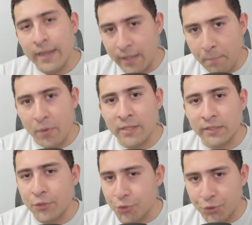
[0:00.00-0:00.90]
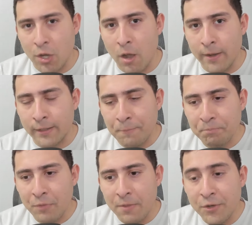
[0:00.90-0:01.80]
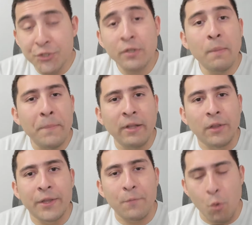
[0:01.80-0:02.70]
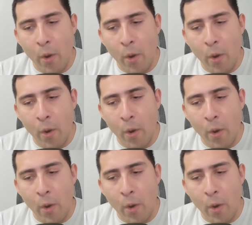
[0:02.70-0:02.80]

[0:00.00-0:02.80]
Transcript: in the price that you saw it, they're still building.